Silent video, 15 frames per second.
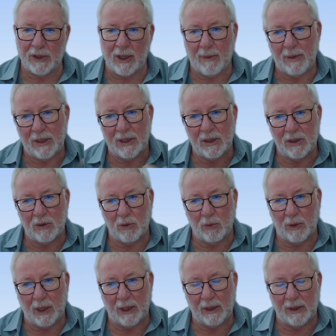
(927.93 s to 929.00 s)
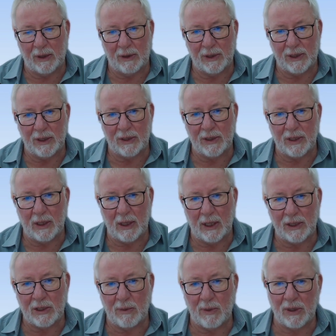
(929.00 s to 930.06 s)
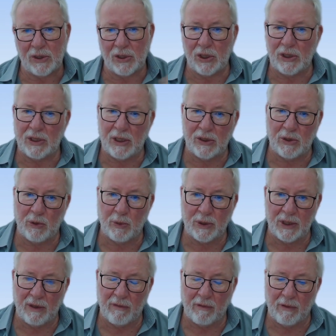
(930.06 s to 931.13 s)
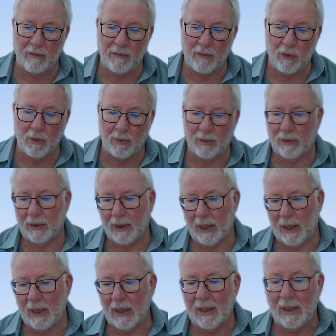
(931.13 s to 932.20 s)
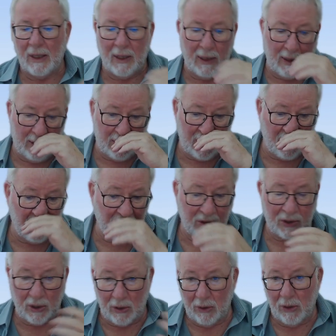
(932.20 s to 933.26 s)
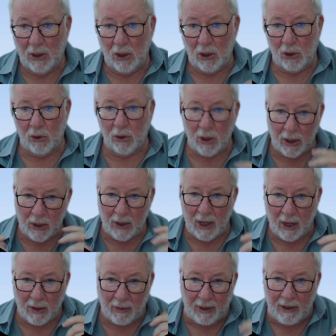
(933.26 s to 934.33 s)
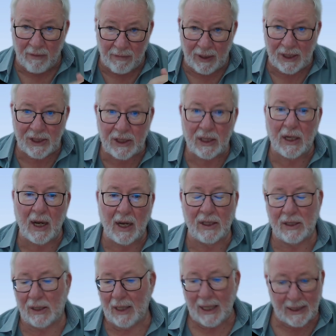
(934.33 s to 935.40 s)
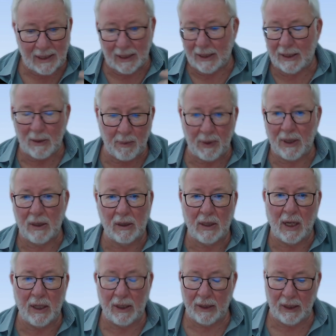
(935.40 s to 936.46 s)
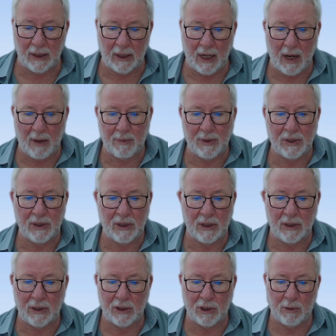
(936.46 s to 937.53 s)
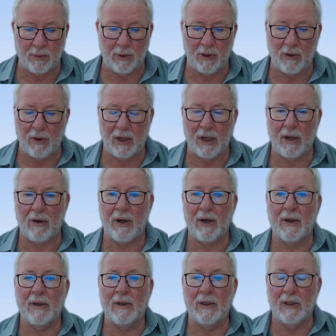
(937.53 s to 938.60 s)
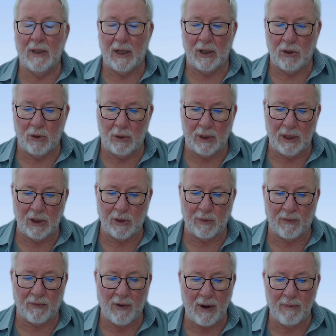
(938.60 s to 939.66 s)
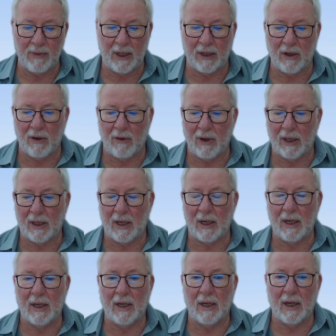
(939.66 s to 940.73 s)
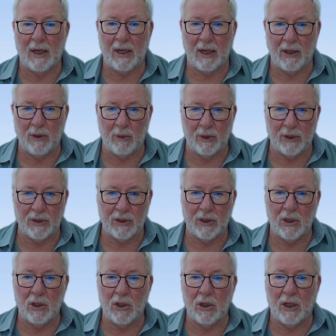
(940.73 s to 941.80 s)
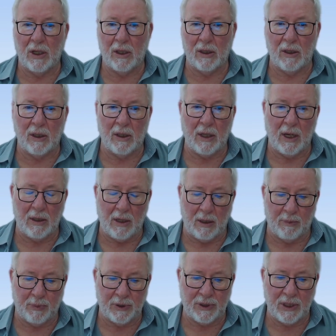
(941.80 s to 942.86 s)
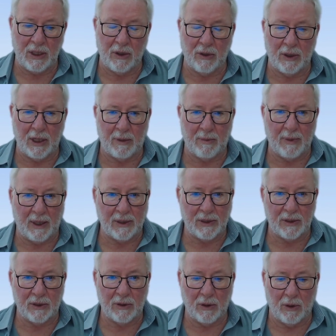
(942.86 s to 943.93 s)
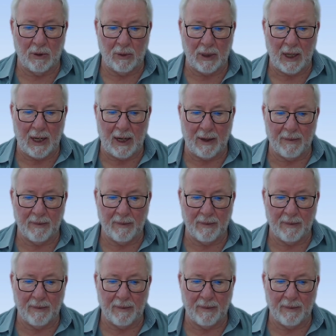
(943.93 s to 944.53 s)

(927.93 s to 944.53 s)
Company says they sent an SMS. She says she was never informed. Okay, so you're going to now investigate, and that's a typical kind of thing that happens in a disciplinary hearing, and you need to frame that correctly. In other words, and proceed on that basis. Okay.